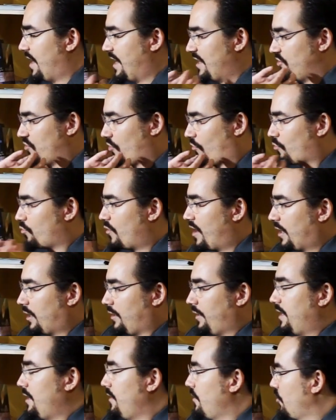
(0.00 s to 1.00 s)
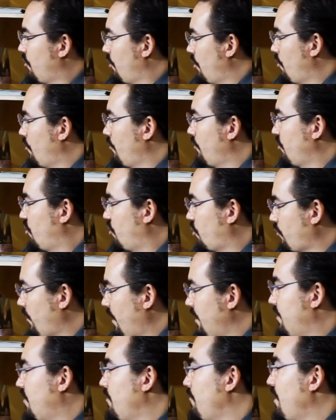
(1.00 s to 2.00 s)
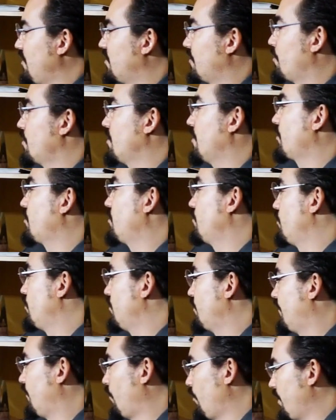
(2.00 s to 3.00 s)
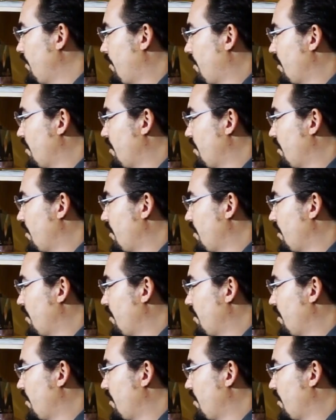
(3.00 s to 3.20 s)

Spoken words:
and directly go straight to the means of production, which is fully